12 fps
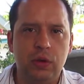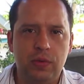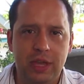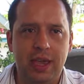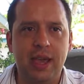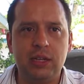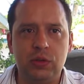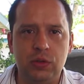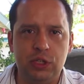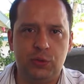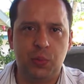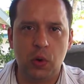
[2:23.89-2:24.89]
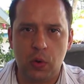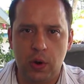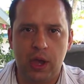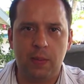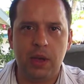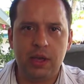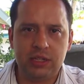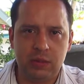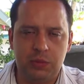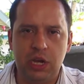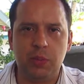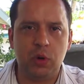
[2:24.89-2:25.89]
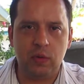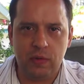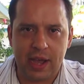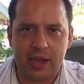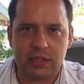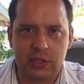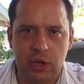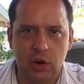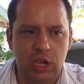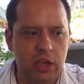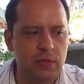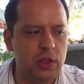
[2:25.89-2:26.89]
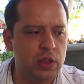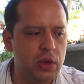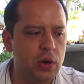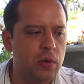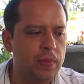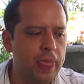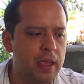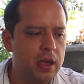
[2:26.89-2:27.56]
They canceled this program September of last year, even though